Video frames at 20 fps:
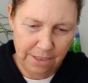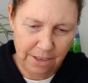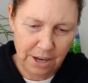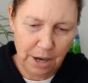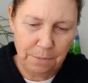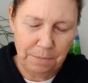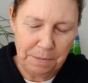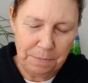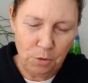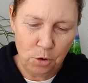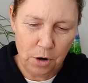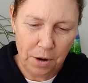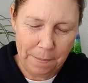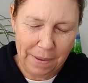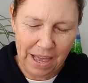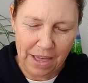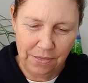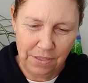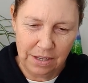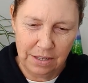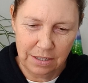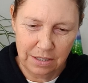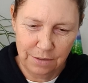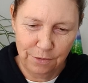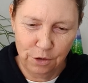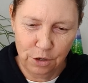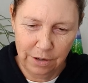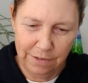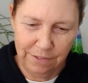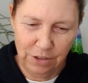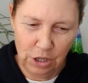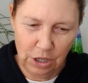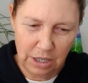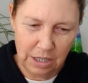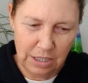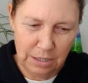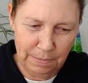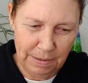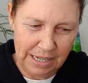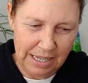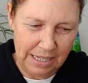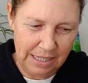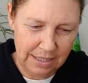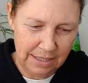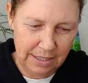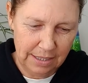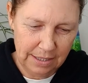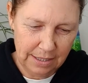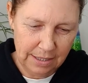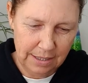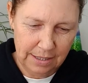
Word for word: tell me more about this for a Ophiuchus, please?